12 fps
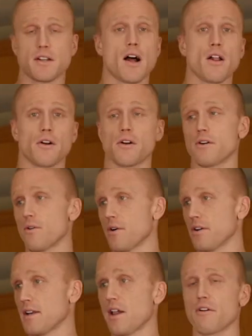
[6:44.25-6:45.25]

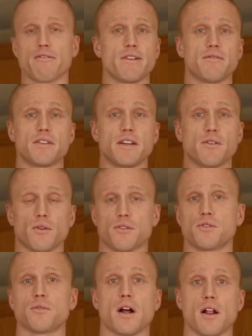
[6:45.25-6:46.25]
or $1.50 or
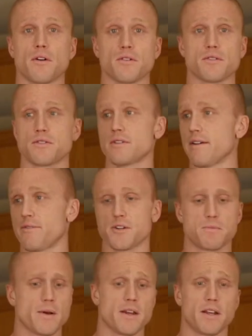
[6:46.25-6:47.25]
$2 if you're
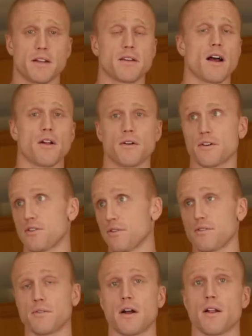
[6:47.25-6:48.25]
spending $1 to
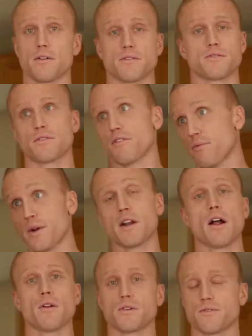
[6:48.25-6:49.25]
$2 or
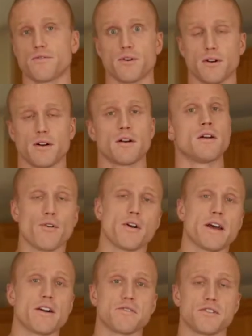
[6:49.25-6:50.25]
$3 for
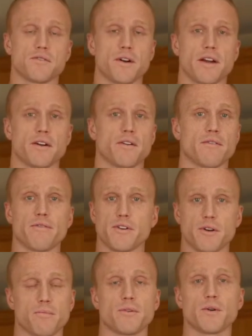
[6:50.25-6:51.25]
an energy drink or for
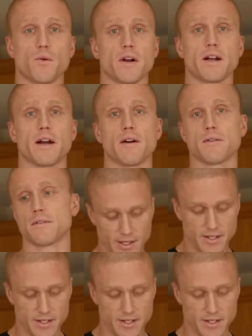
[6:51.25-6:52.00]
your pre-workout.